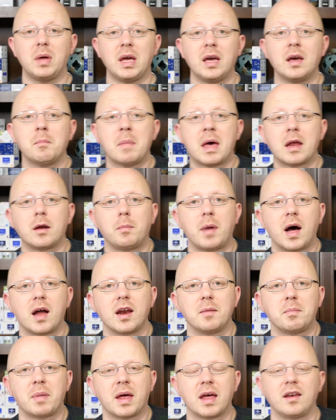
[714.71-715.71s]
being a metal
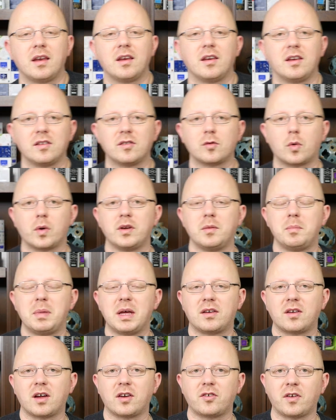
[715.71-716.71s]
body pen, it is going to be
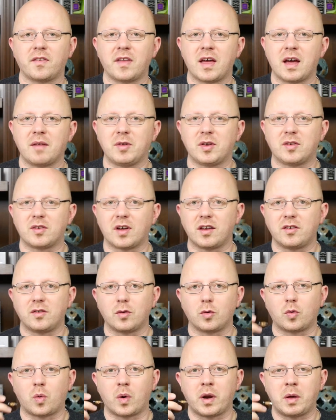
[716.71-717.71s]
a touch on the heavy side,
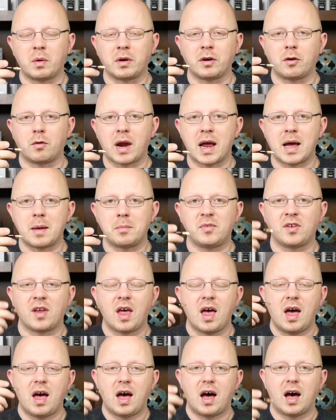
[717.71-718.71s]
so 21 grams
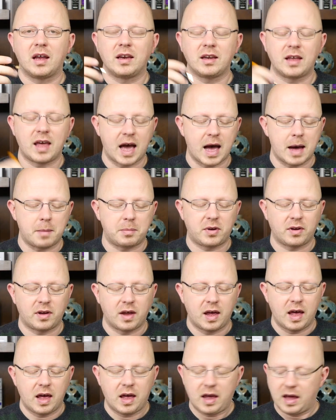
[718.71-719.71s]
uncapped,
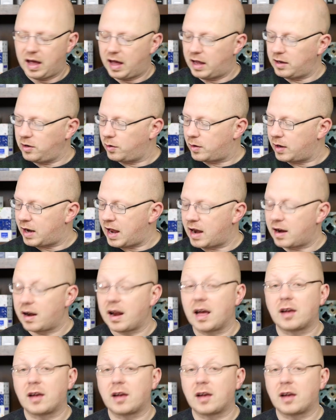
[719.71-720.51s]
and you can add an